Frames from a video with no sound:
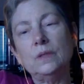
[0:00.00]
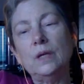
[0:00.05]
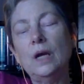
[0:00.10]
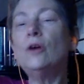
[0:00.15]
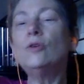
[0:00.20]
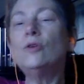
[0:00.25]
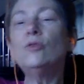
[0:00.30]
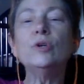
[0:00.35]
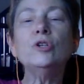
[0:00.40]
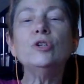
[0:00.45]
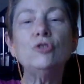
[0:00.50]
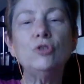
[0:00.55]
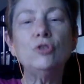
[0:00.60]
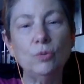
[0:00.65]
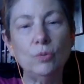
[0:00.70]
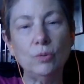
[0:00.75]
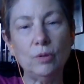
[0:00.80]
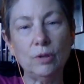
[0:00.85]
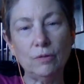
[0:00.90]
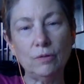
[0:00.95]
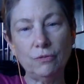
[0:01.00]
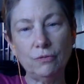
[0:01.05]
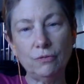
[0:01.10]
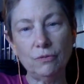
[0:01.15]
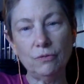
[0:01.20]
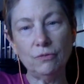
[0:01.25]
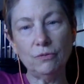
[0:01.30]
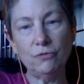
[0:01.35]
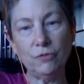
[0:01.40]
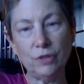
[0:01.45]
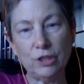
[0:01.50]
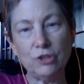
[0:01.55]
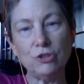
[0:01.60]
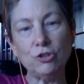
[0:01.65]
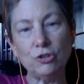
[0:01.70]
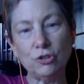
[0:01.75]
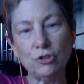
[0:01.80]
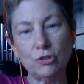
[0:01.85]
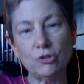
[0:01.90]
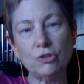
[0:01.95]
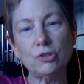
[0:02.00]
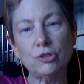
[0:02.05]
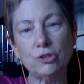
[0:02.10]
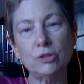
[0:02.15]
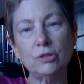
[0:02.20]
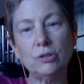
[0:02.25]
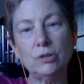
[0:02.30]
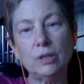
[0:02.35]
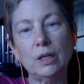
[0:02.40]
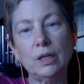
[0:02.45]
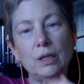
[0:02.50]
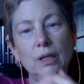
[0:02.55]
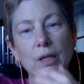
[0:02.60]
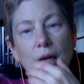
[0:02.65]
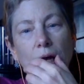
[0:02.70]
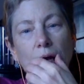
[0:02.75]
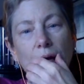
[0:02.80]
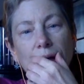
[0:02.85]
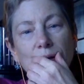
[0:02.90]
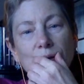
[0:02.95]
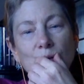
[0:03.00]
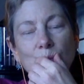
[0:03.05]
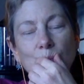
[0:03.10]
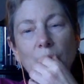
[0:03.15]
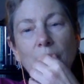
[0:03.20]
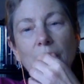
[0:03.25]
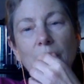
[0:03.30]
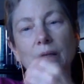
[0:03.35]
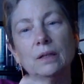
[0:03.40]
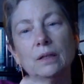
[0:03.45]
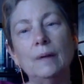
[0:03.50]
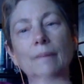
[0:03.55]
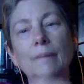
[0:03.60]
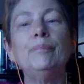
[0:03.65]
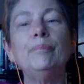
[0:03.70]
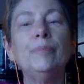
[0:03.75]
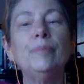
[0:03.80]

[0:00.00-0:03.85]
counterintuitive features that it has. But